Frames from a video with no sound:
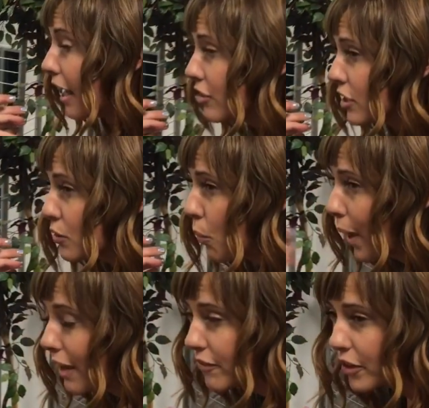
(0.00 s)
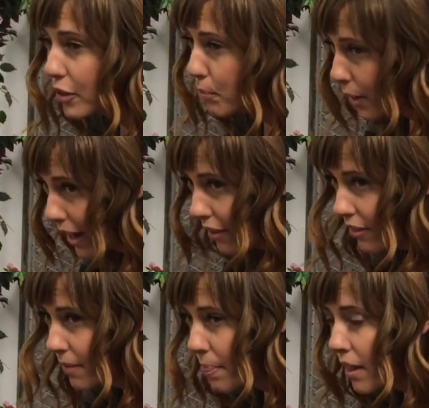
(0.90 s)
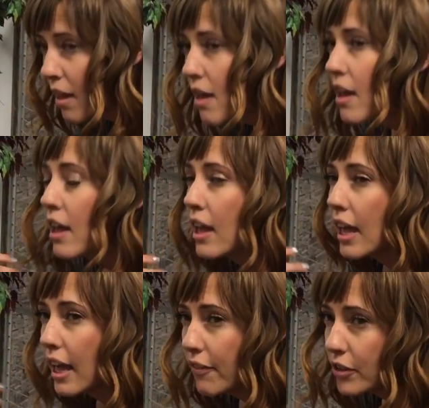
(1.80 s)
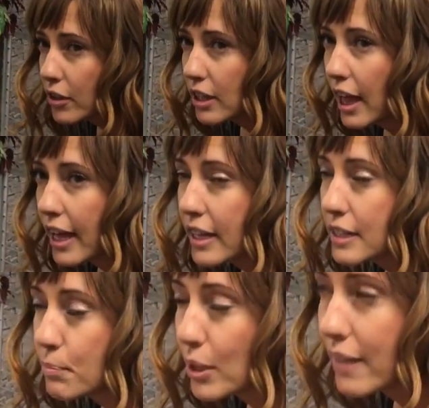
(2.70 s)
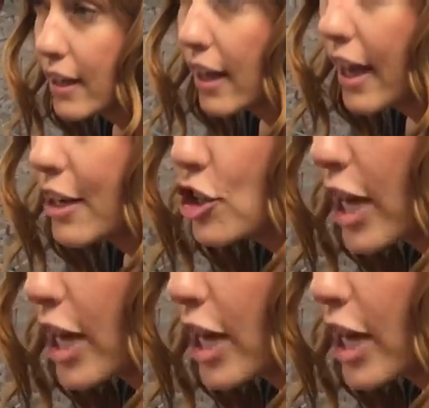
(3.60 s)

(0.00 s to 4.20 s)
I just wait for her breath. If your client is breathing kind of